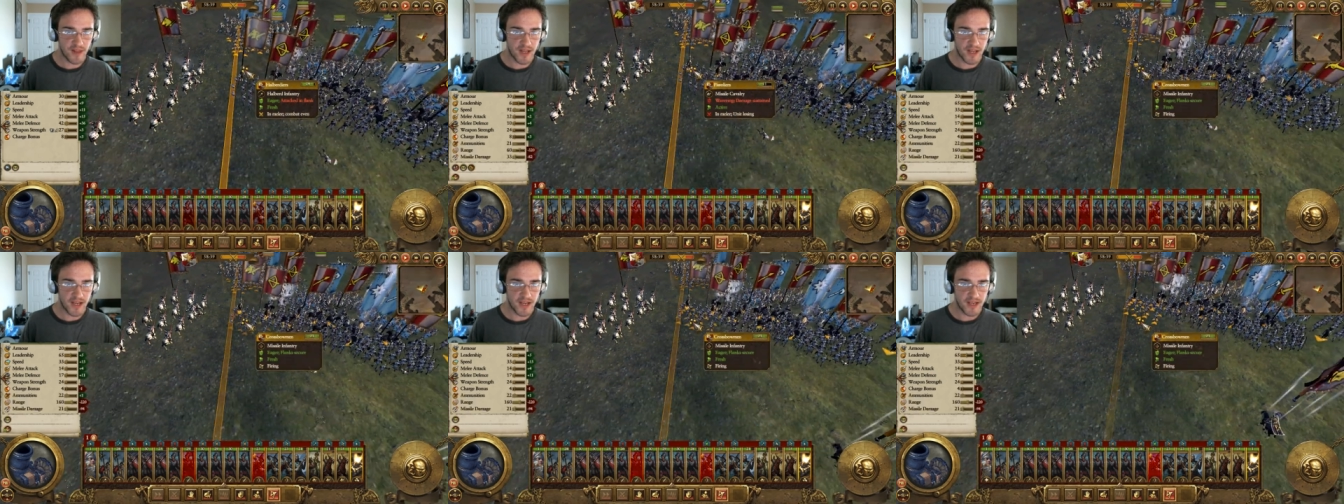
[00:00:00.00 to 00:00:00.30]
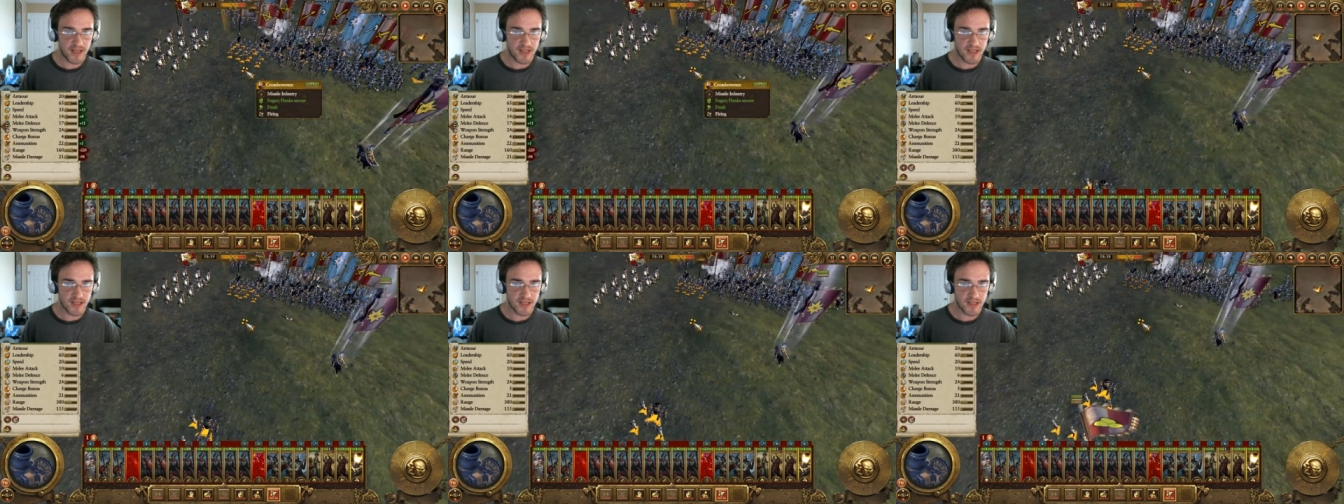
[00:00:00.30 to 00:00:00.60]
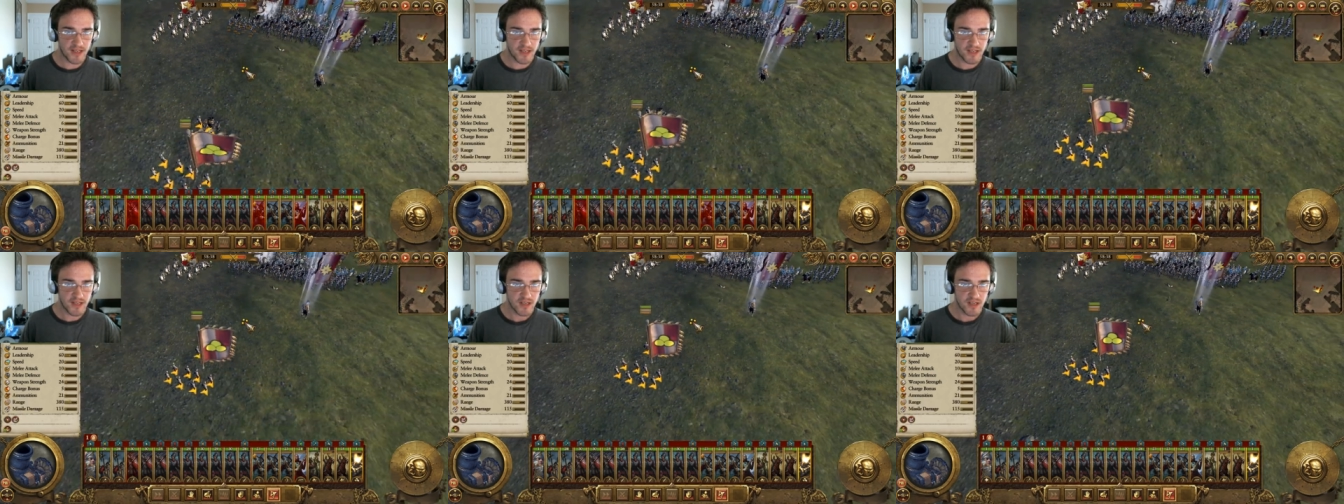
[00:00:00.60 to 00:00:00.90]
flank.
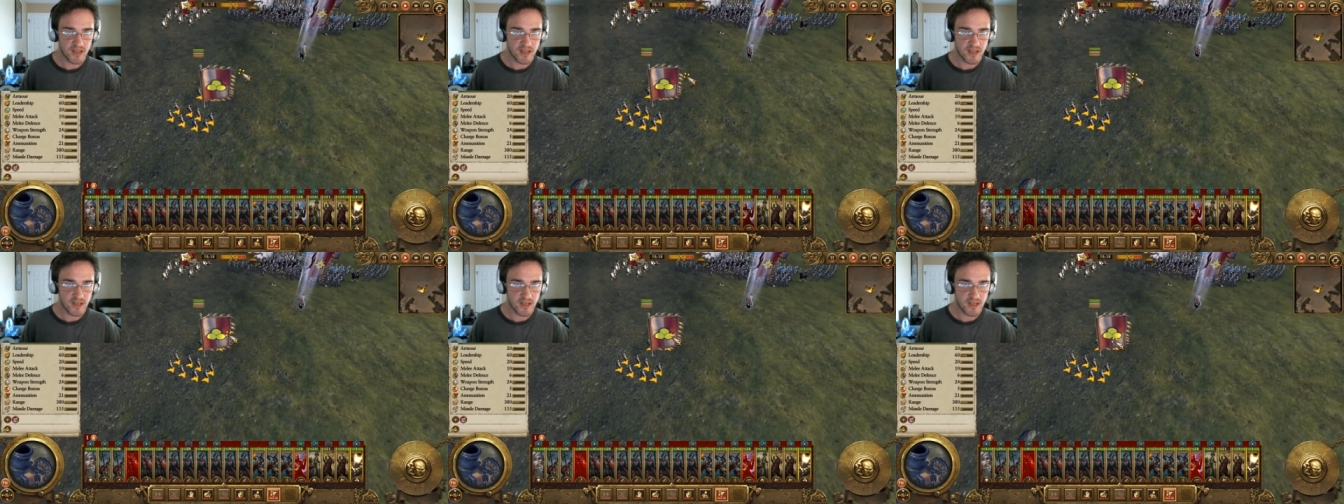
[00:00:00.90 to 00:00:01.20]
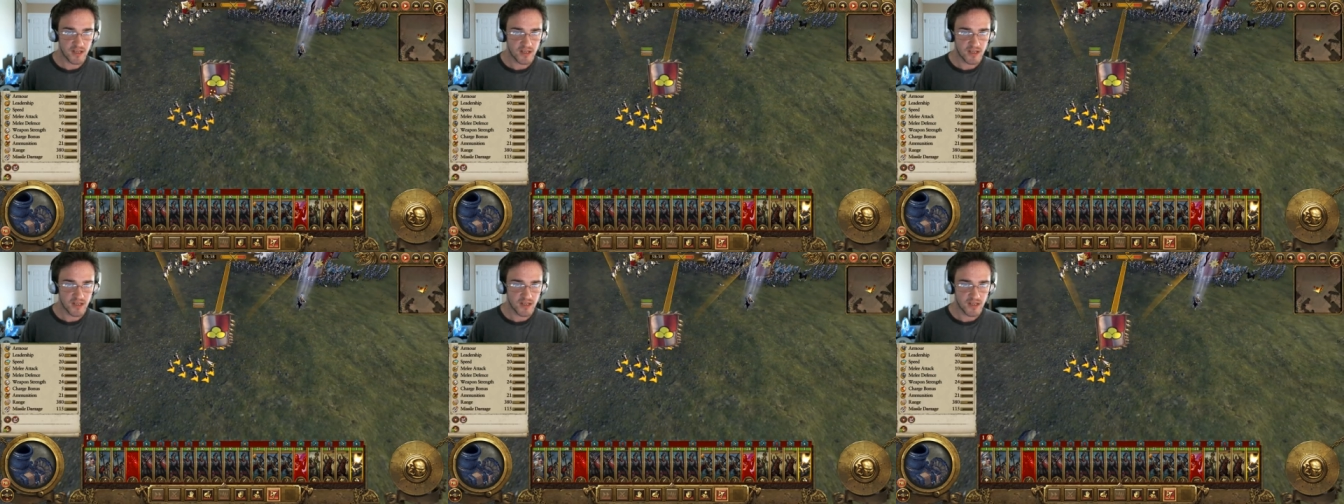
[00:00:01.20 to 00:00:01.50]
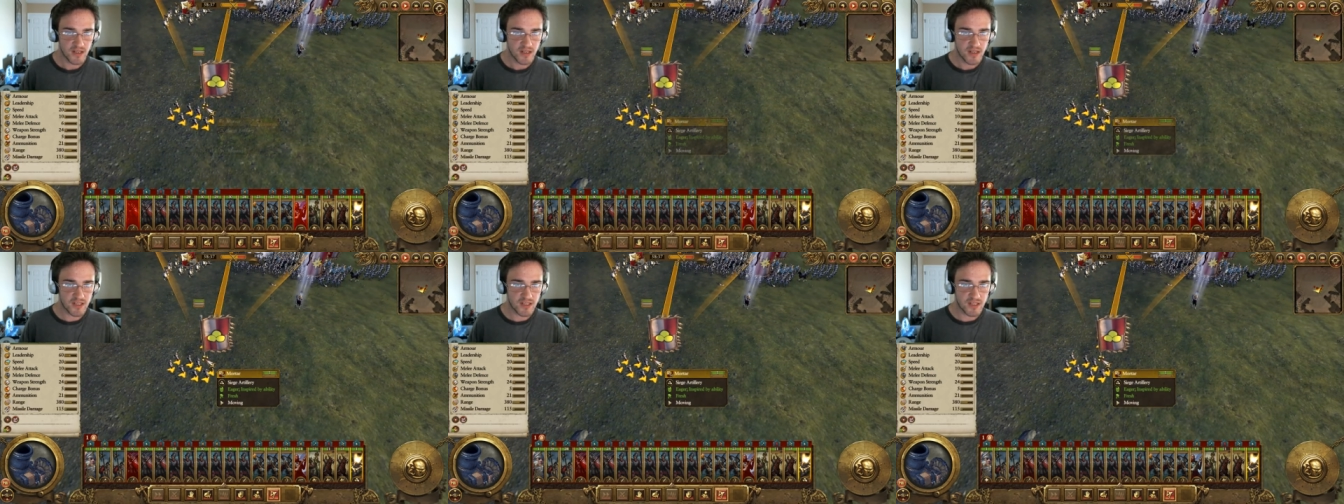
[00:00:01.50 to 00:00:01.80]

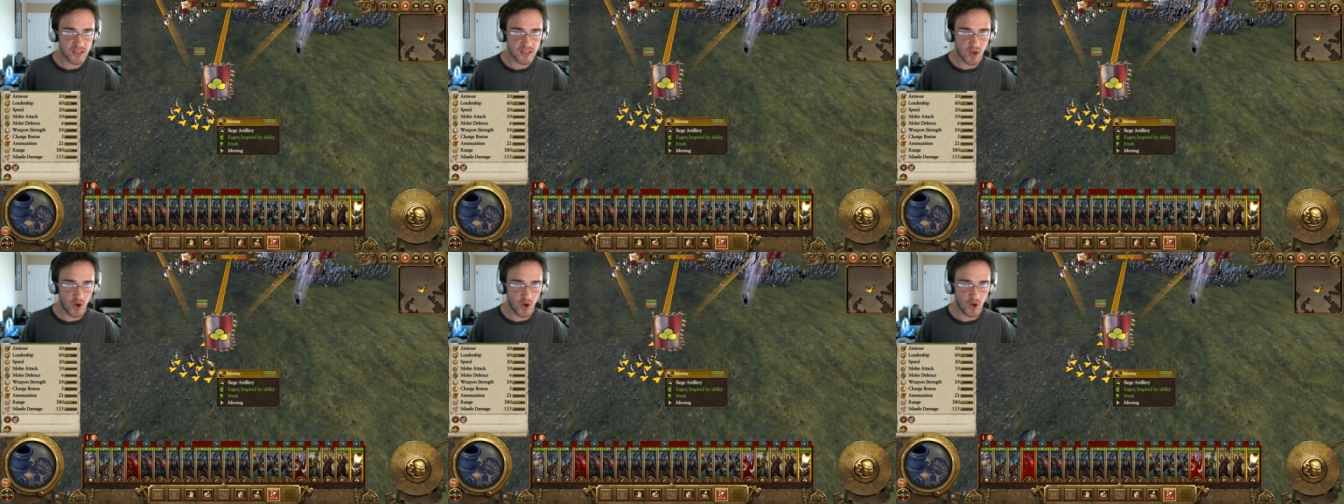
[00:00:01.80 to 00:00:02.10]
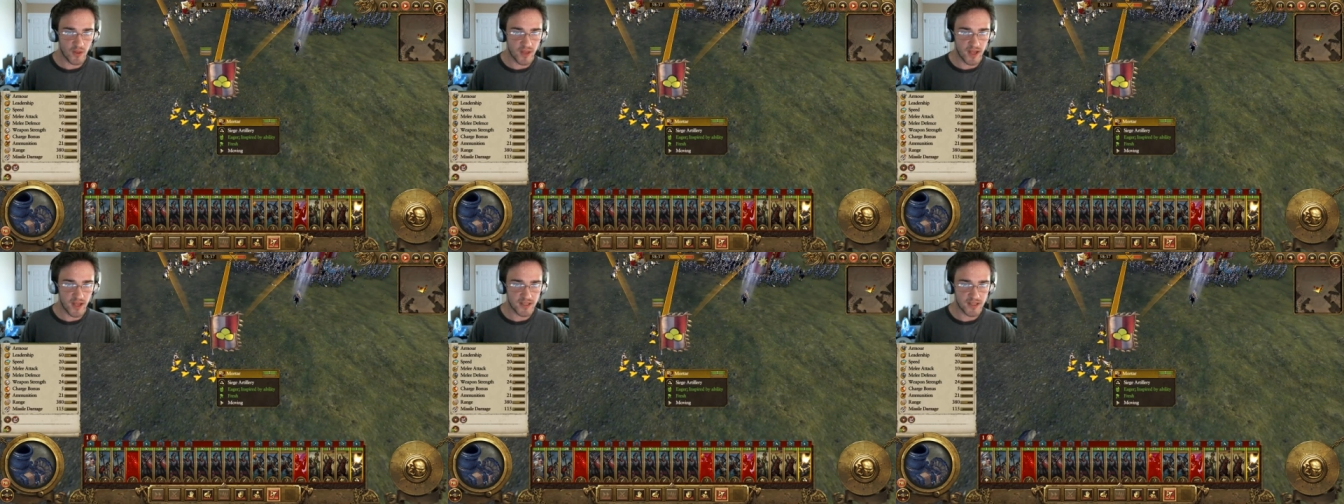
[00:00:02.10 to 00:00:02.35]
This is all...